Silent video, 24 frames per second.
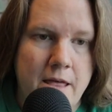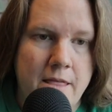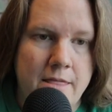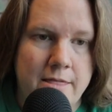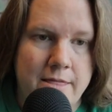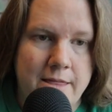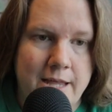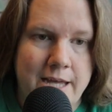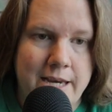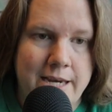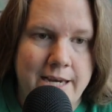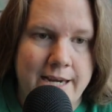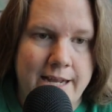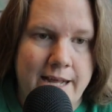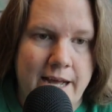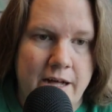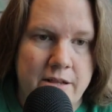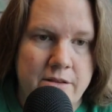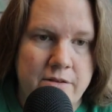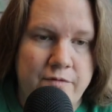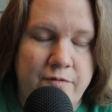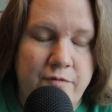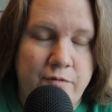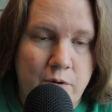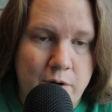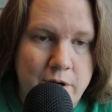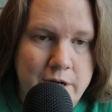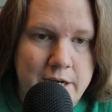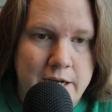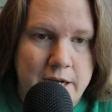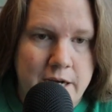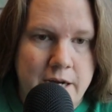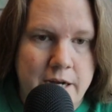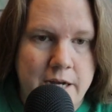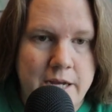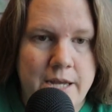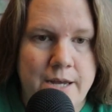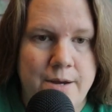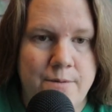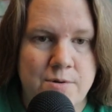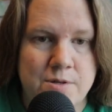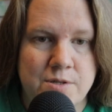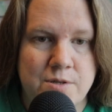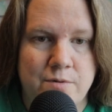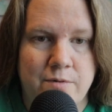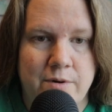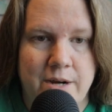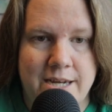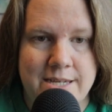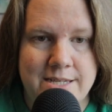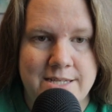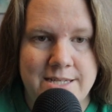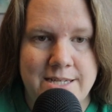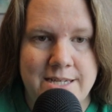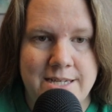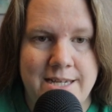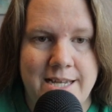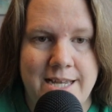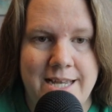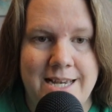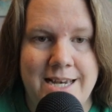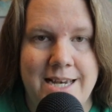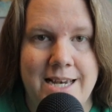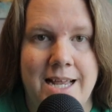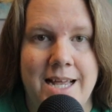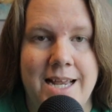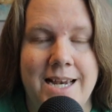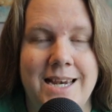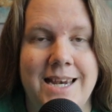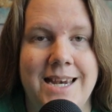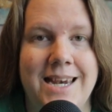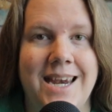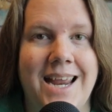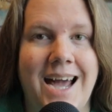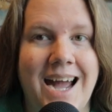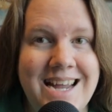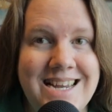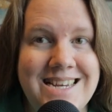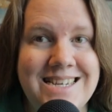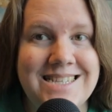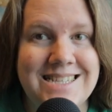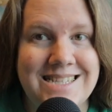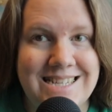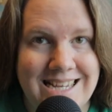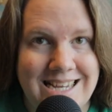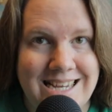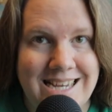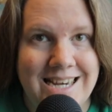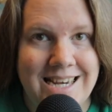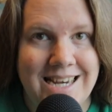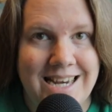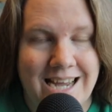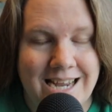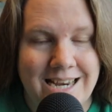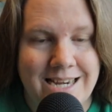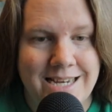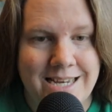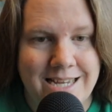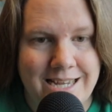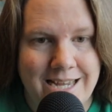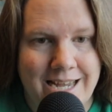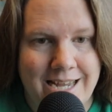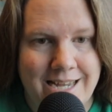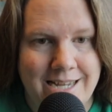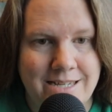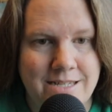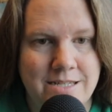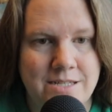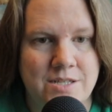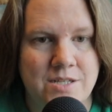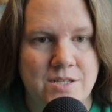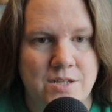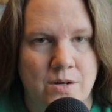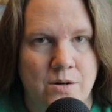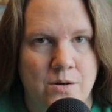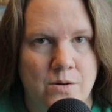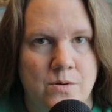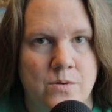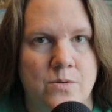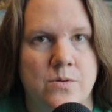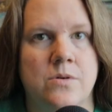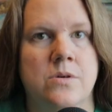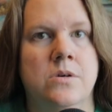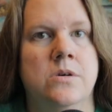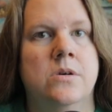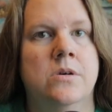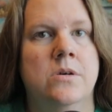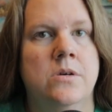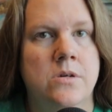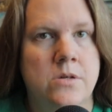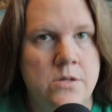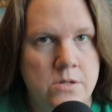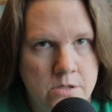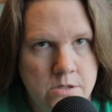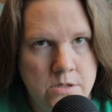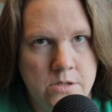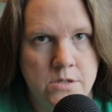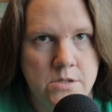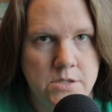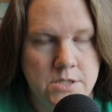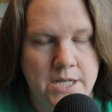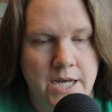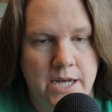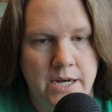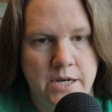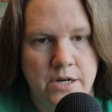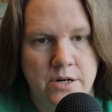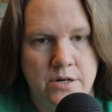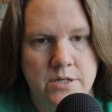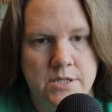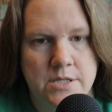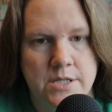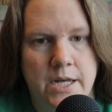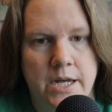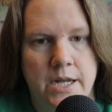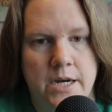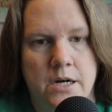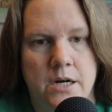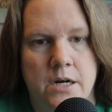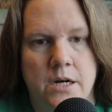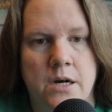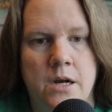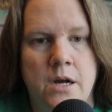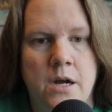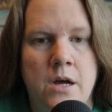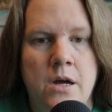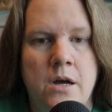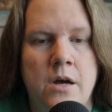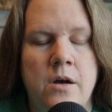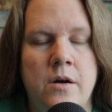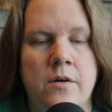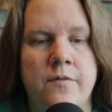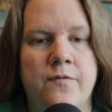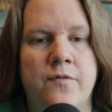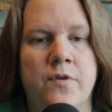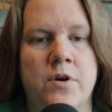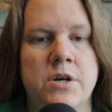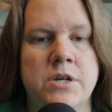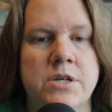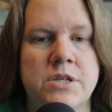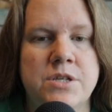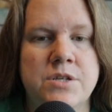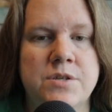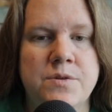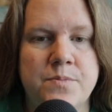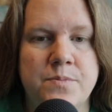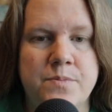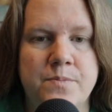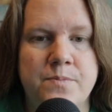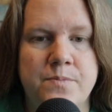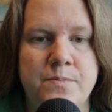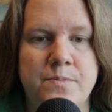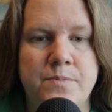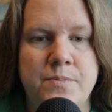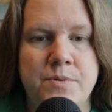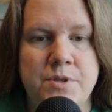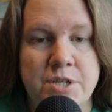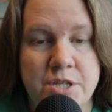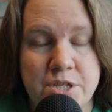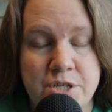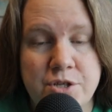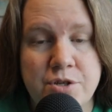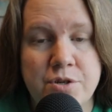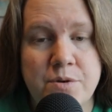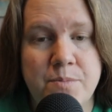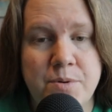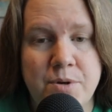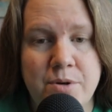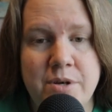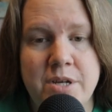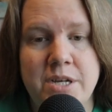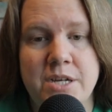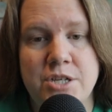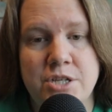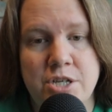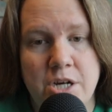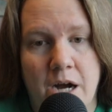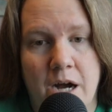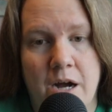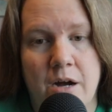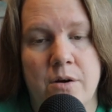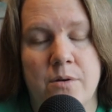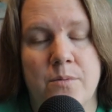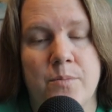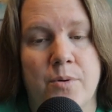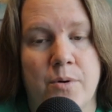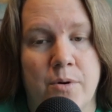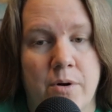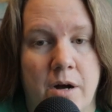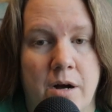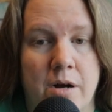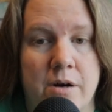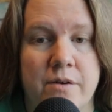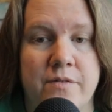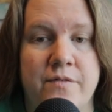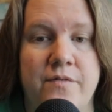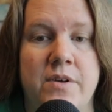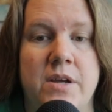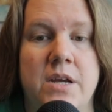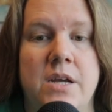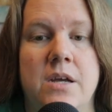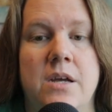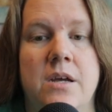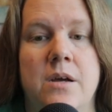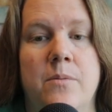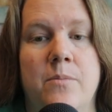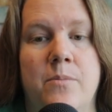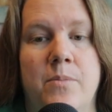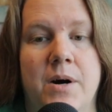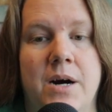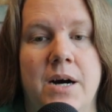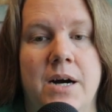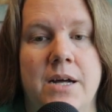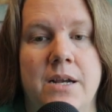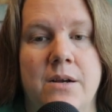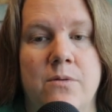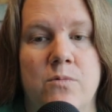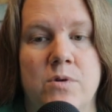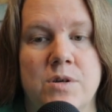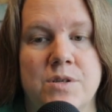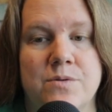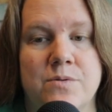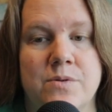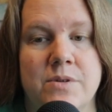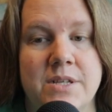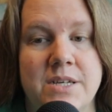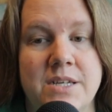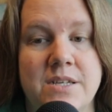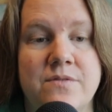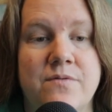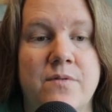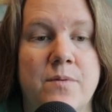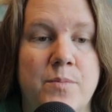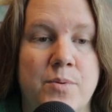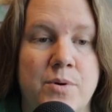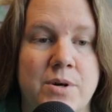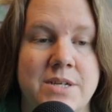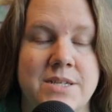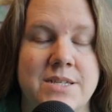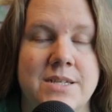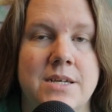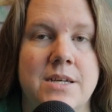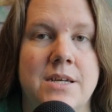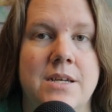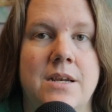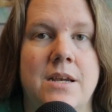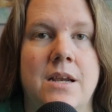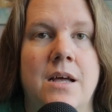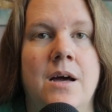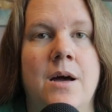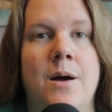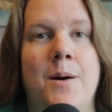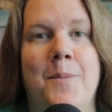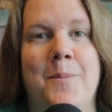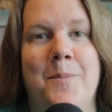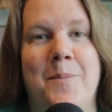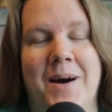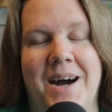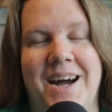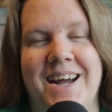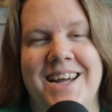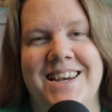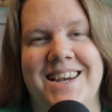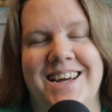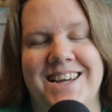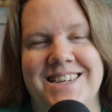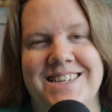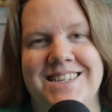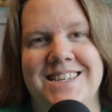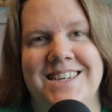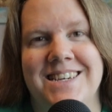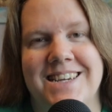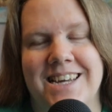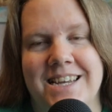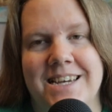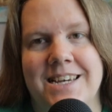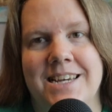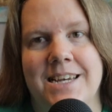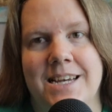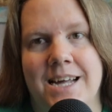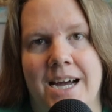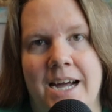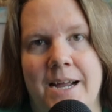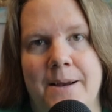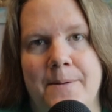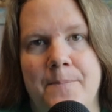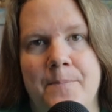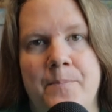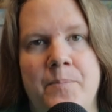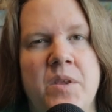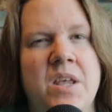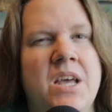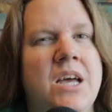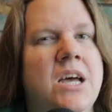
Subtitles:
Then in California, he was arrested in 1998, so 10 years later, for distributing child pornography, but was released from prison by 1999.